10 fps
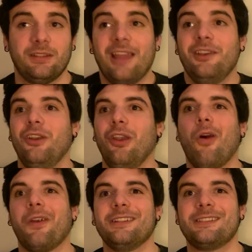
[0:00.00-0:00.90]
Then
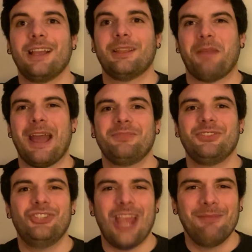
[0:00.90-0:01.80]
Lauren said that perhaps
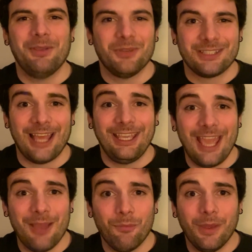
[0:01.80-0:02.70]
Jamie was like
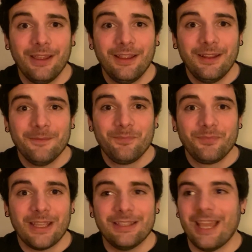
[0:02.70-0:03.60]
him and